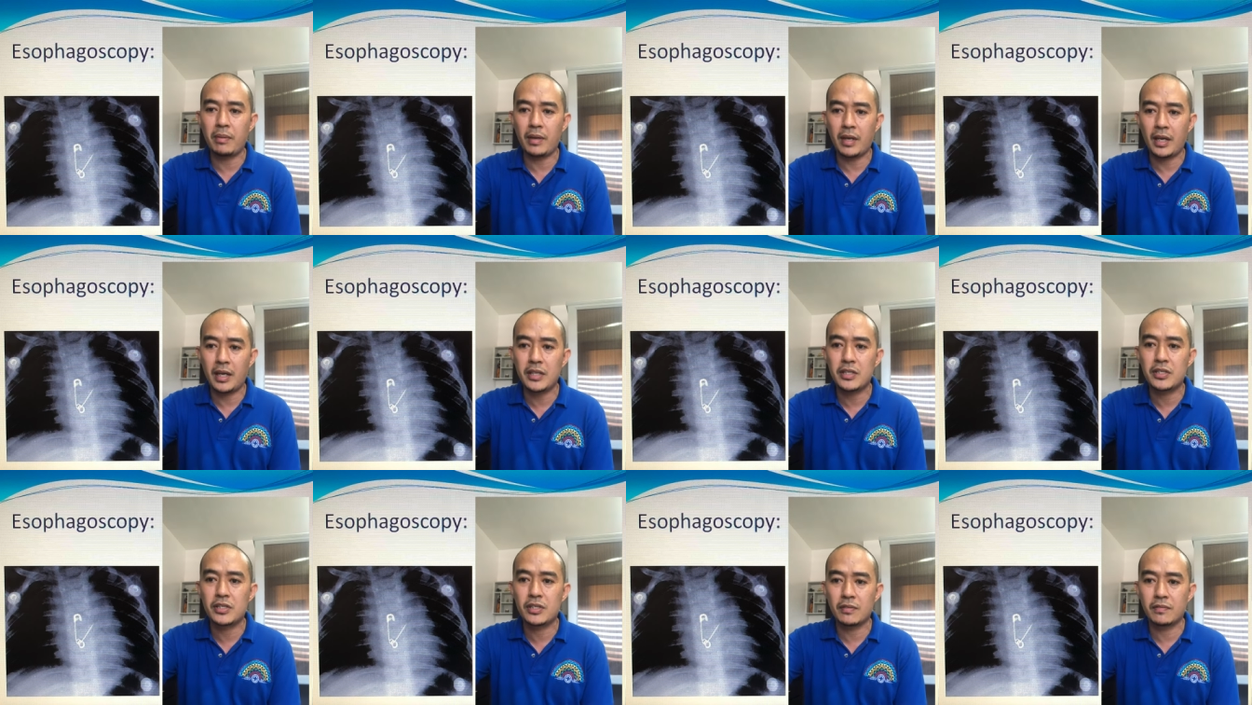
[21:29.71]

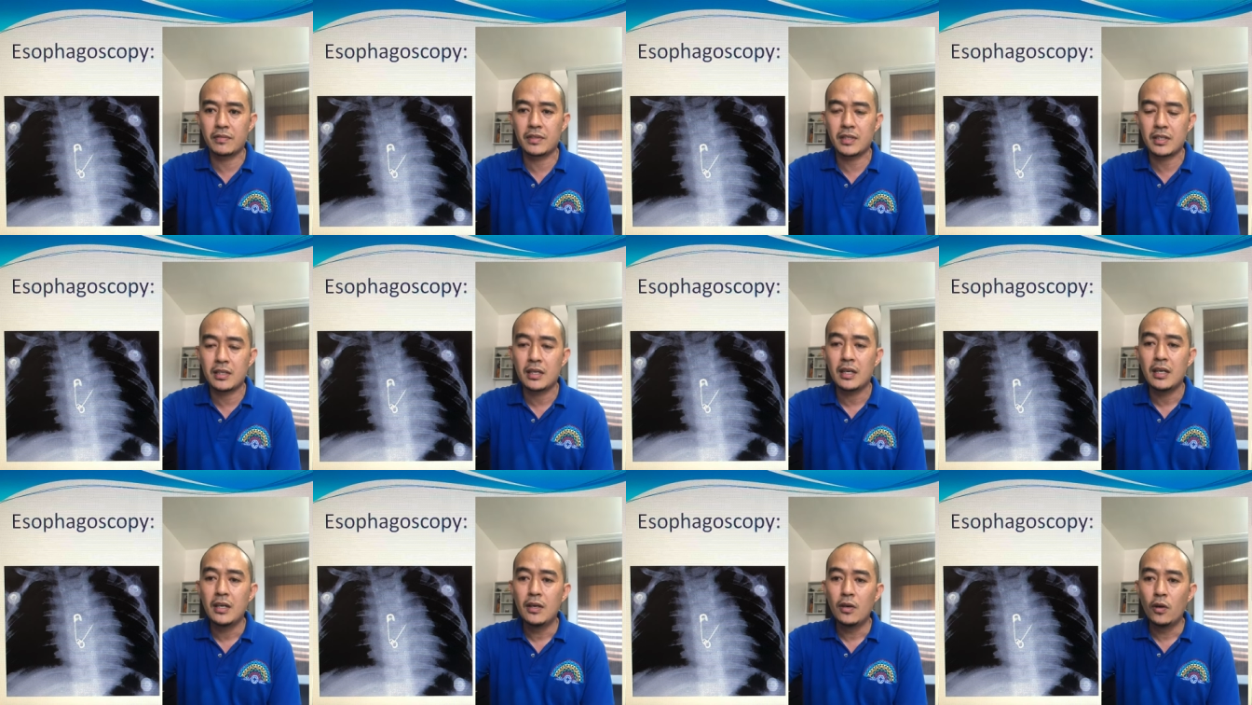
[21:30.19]
edge of
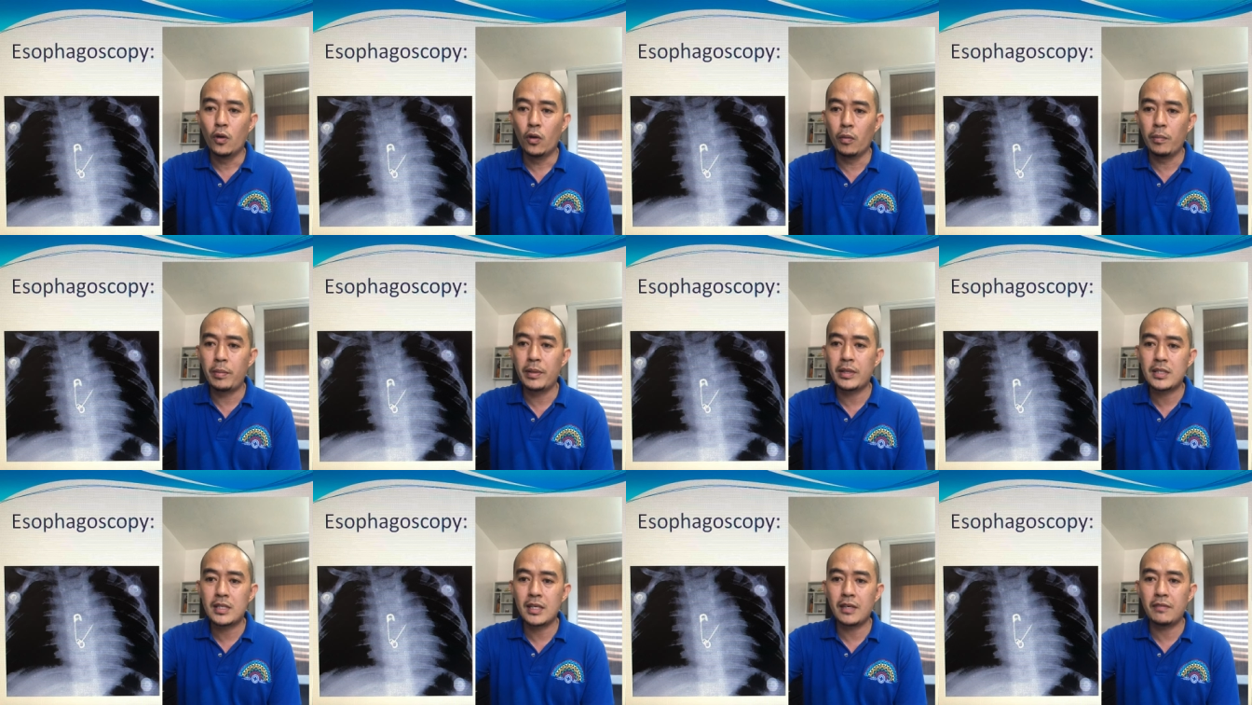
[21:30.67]
the
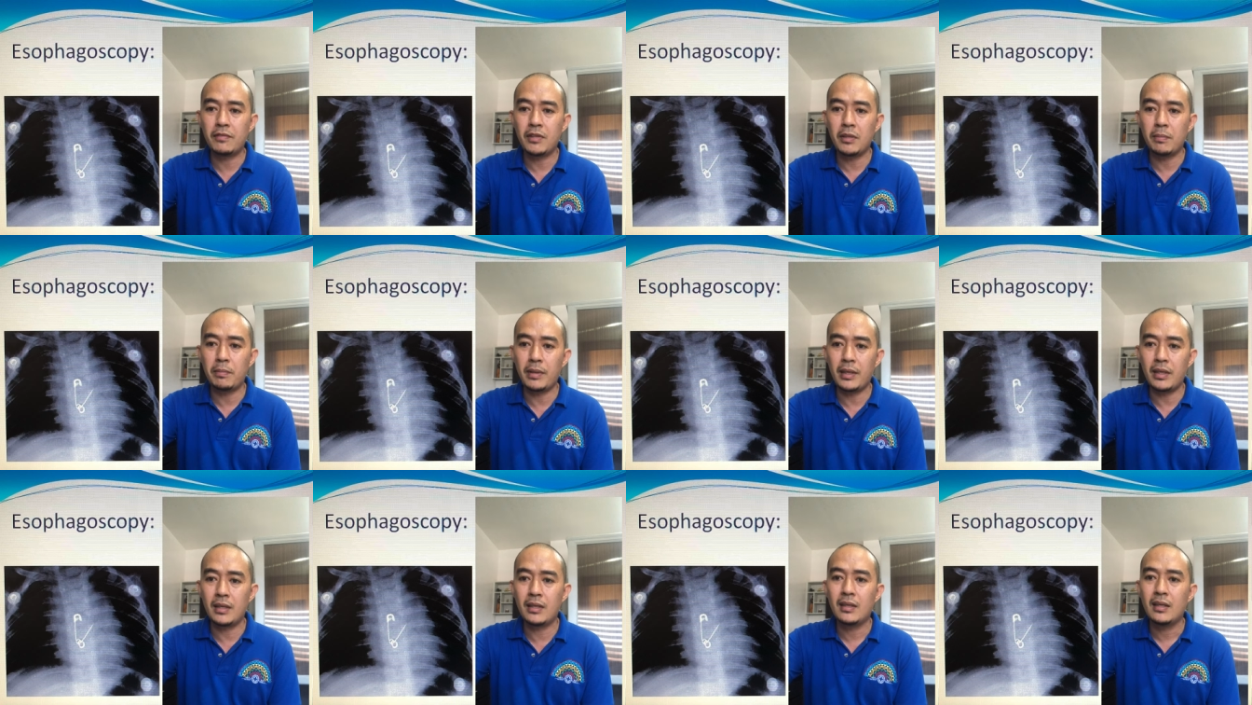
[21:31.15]
open safety
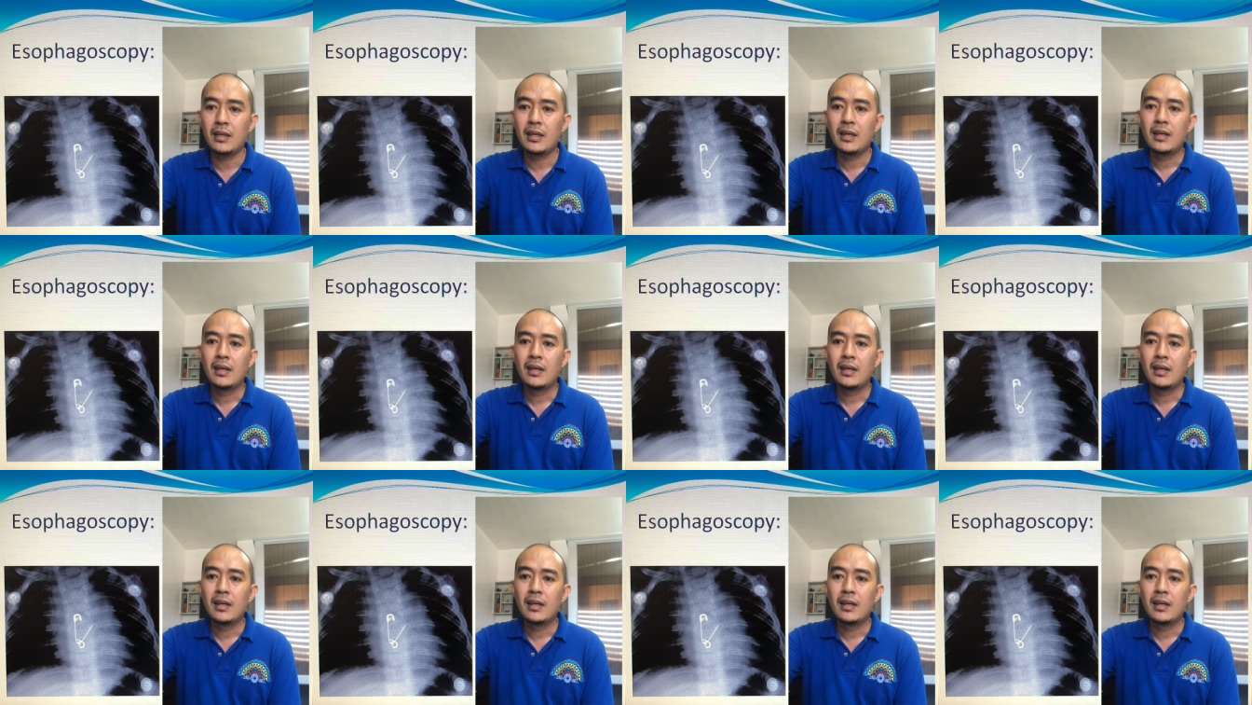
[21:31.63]
pin